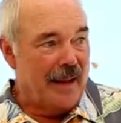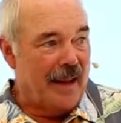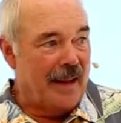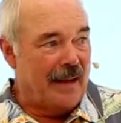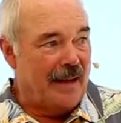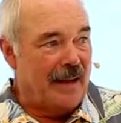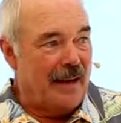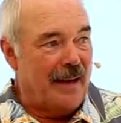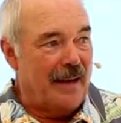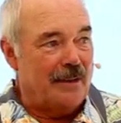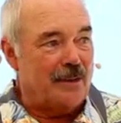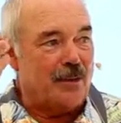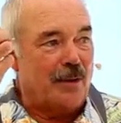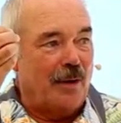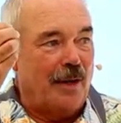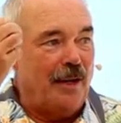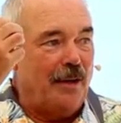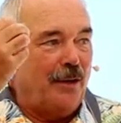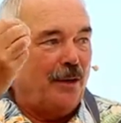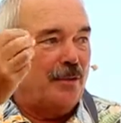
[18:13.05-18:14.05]
And,
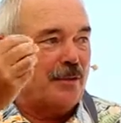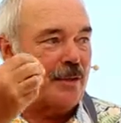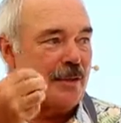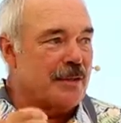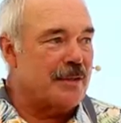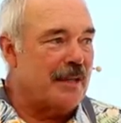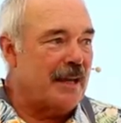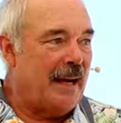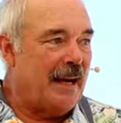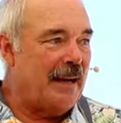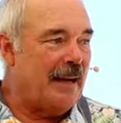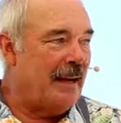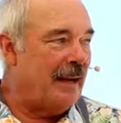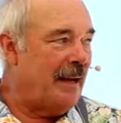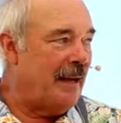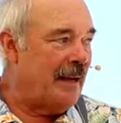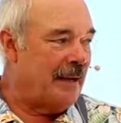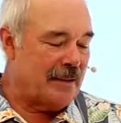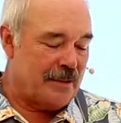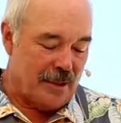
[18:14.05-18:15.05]
so he uses that
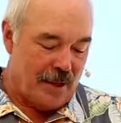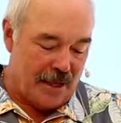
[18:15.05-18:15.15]
and